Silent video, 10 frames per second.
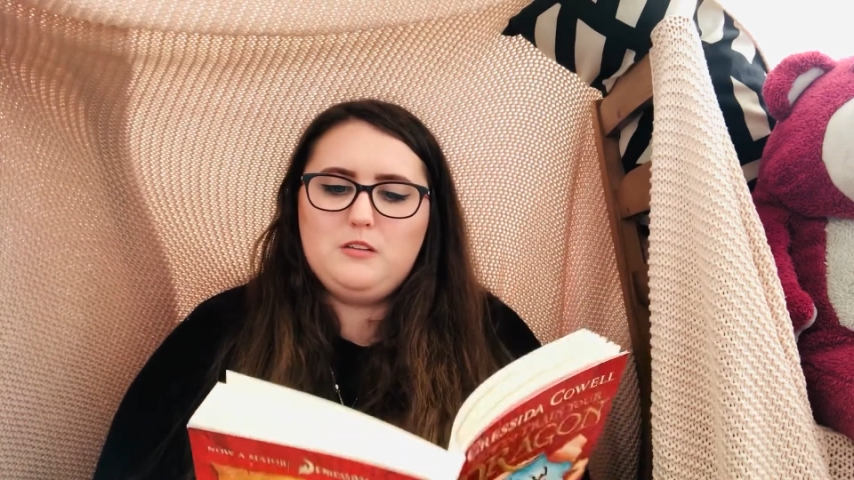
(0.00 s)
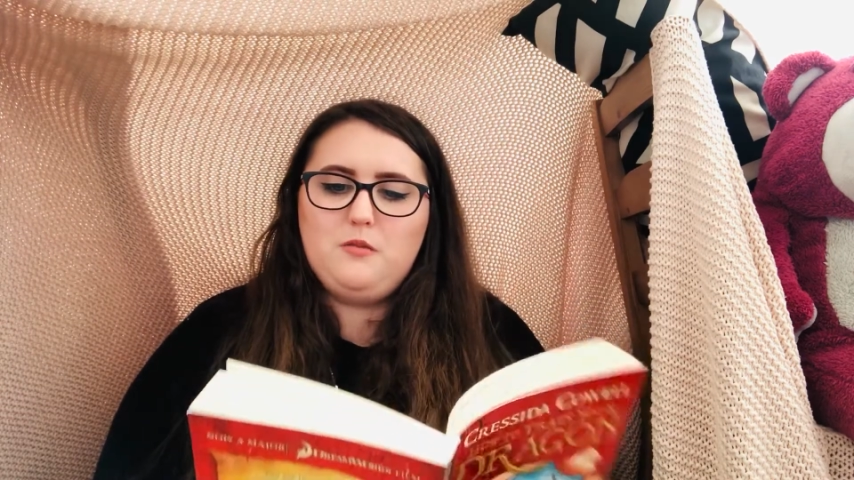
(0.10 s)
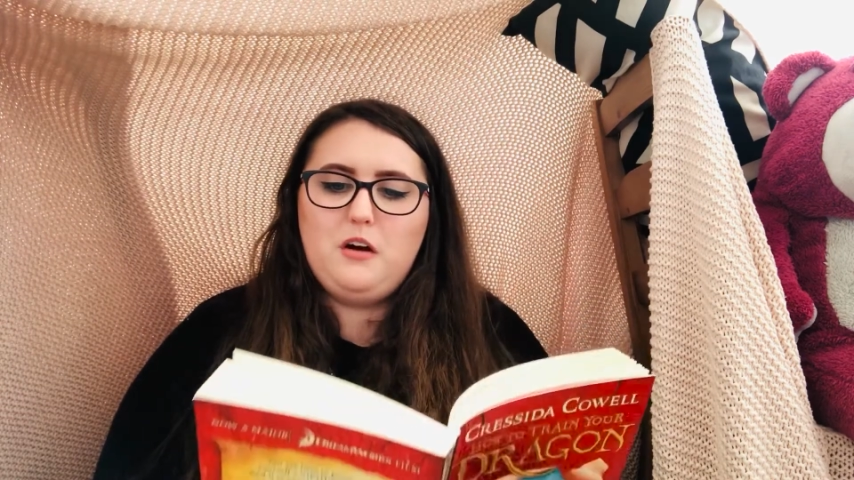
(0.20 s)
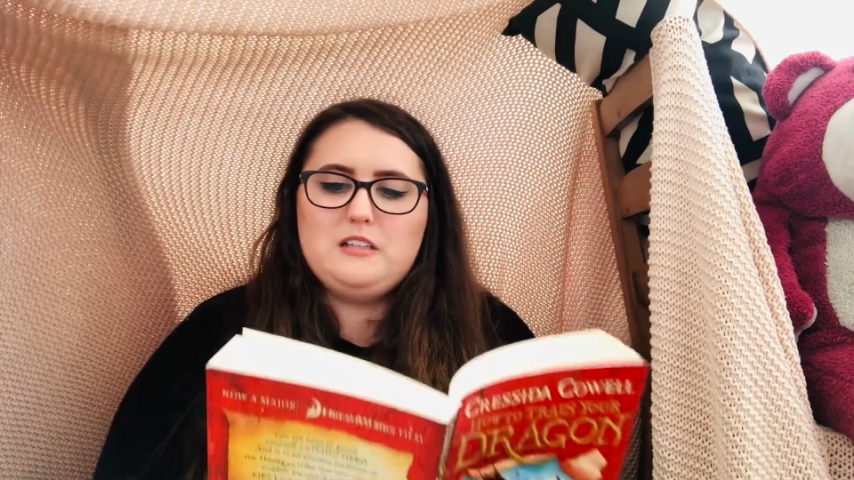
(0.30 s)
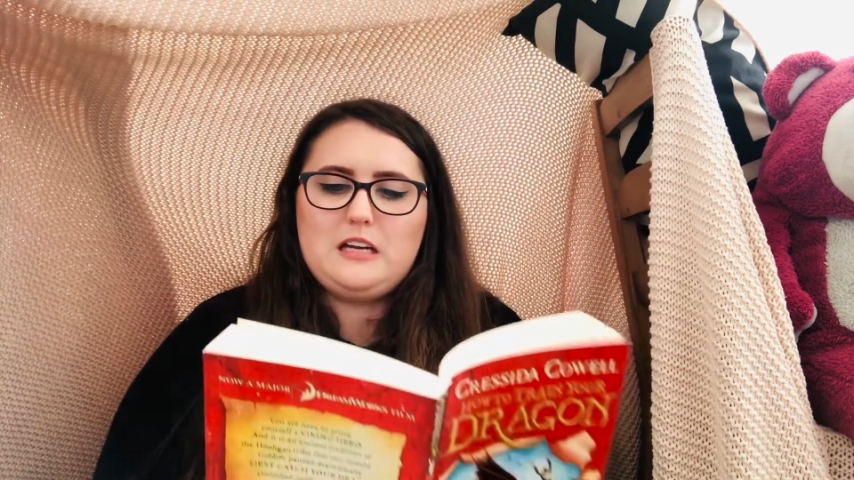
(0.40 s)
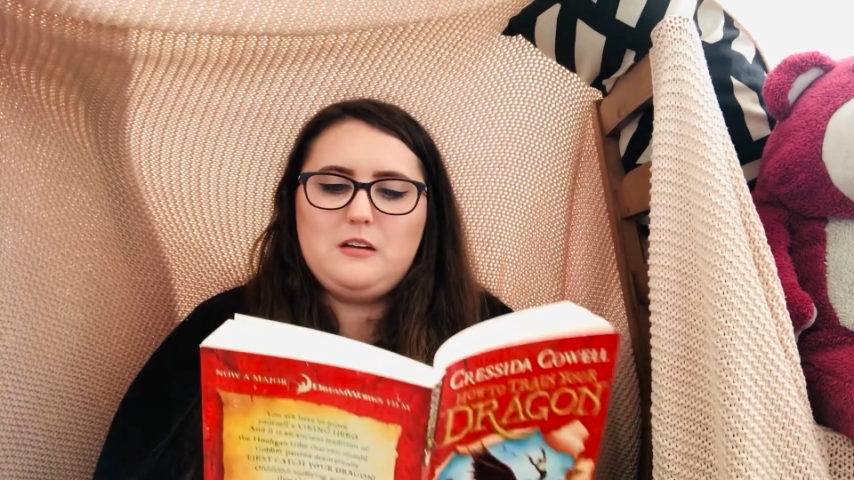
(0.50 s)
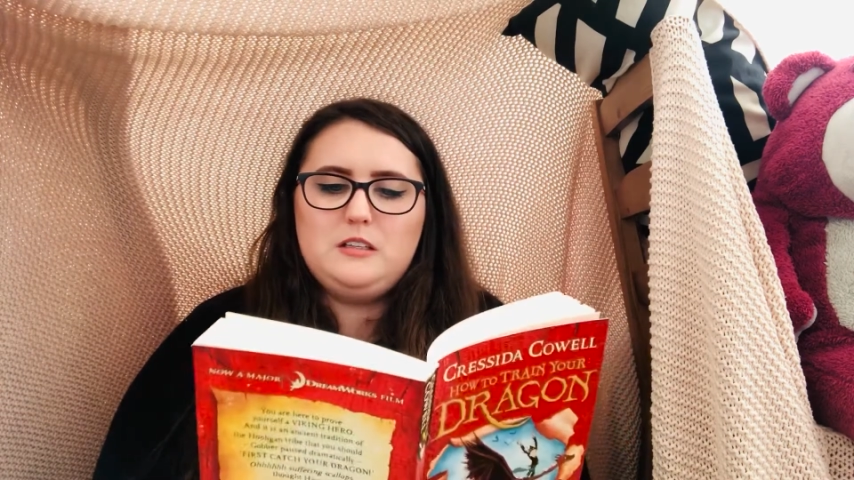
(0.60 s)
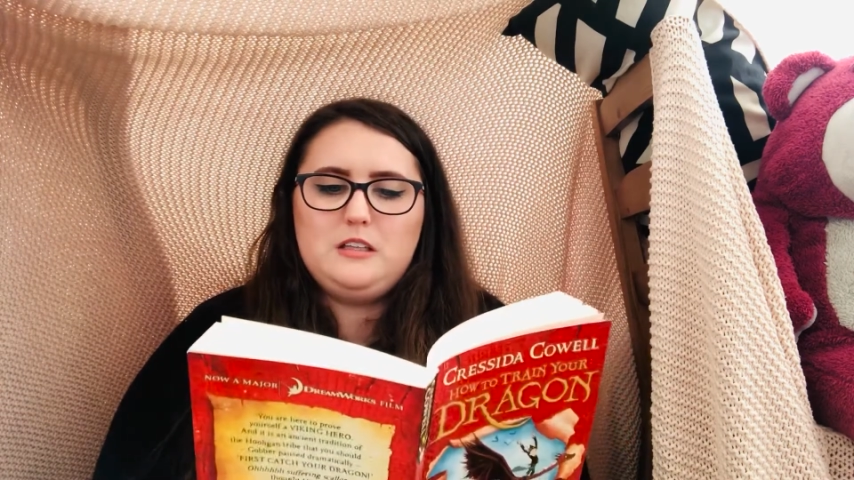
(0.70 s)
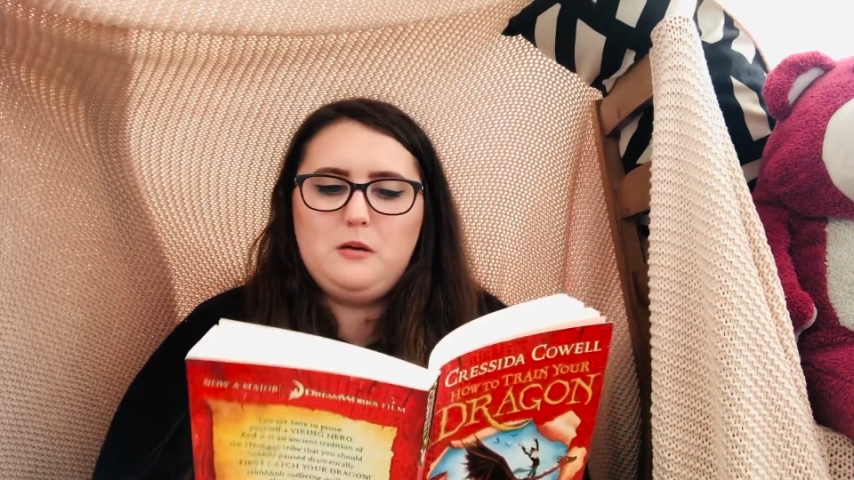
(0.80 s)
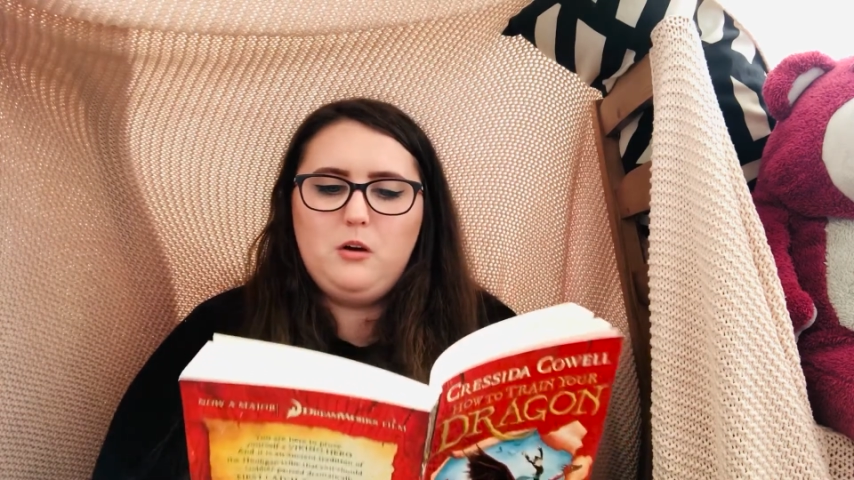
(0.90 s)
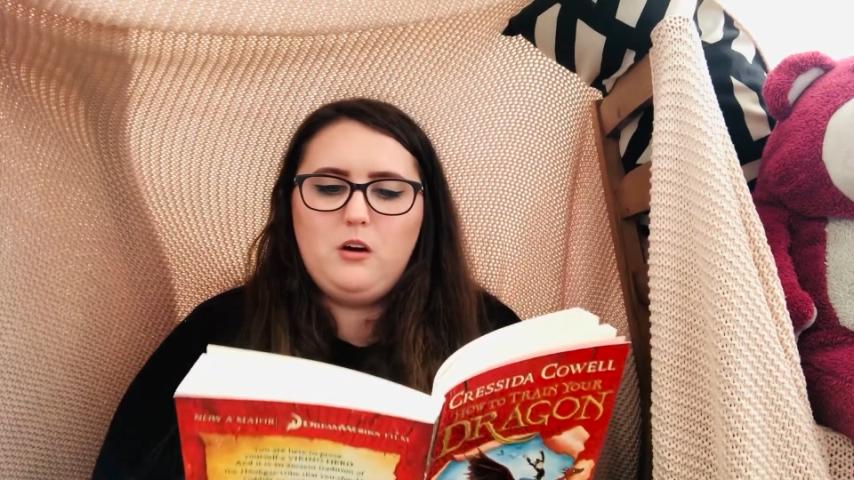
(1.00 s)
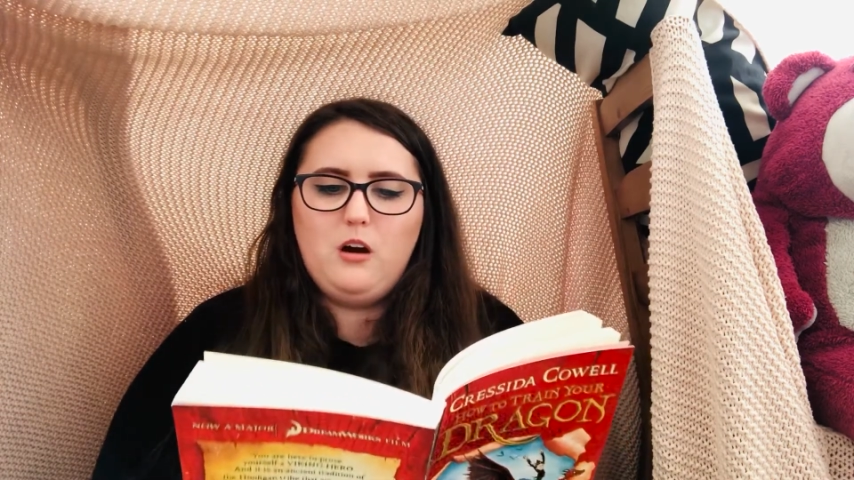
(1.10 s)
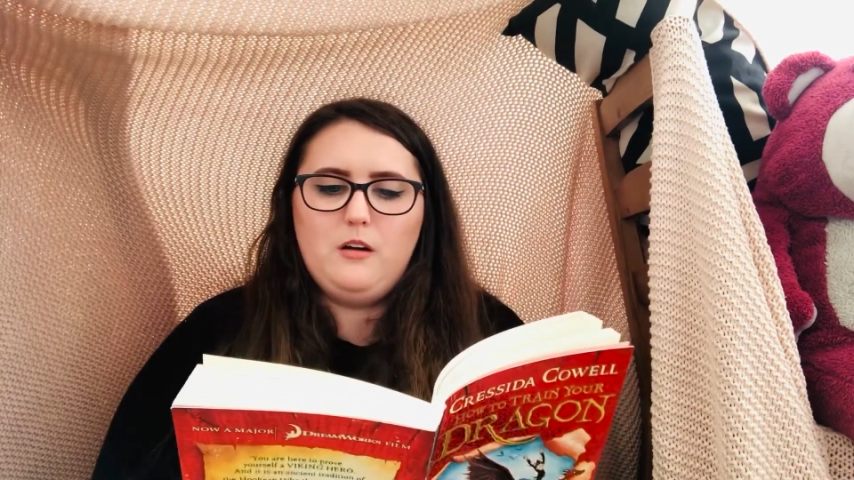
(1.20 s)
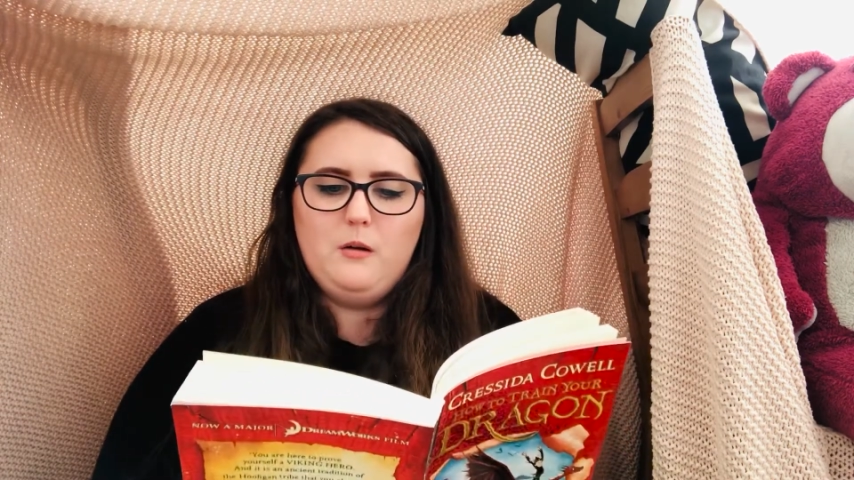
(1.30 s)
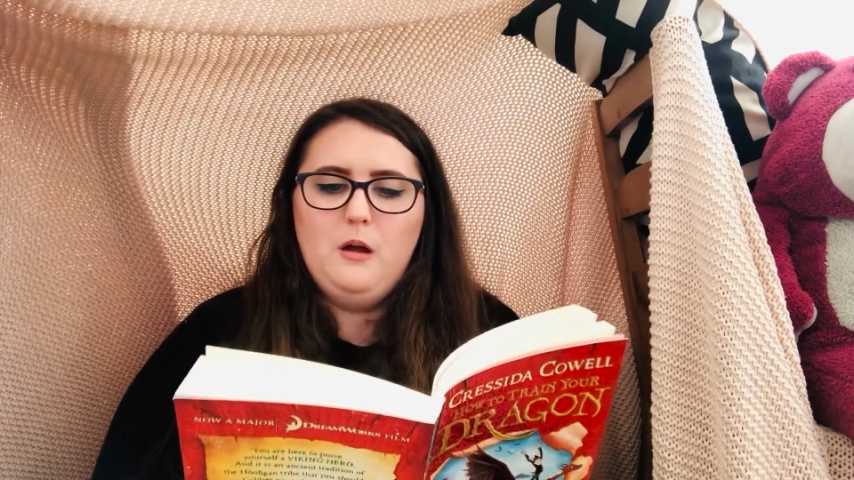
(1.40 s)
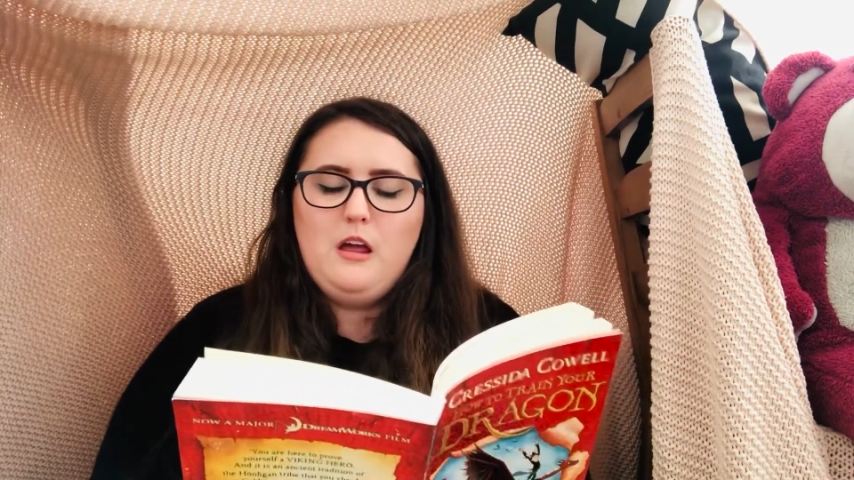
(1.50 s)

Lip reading: as far down as it would go.